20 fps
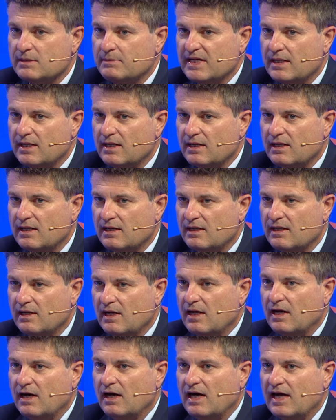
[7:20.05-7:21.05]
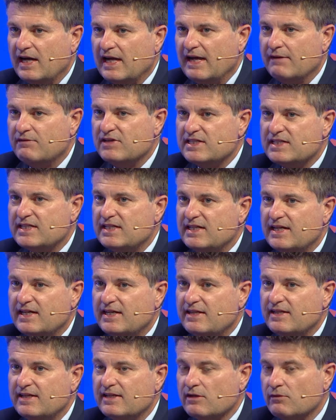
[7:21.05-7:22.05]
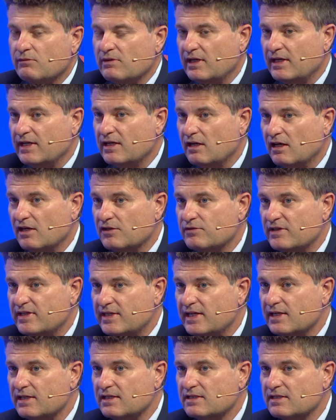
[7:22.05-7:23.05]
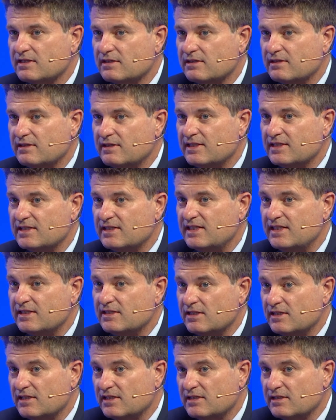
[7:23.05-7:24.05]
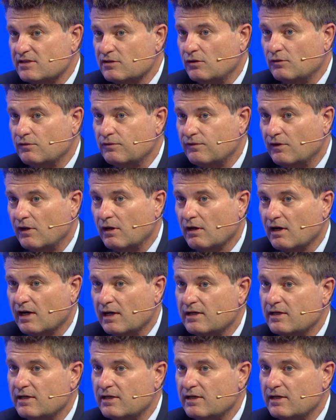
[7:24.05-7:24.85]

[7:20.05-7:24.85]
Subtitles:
I mean, I haven't seen anything that really contradicts this thesis so far,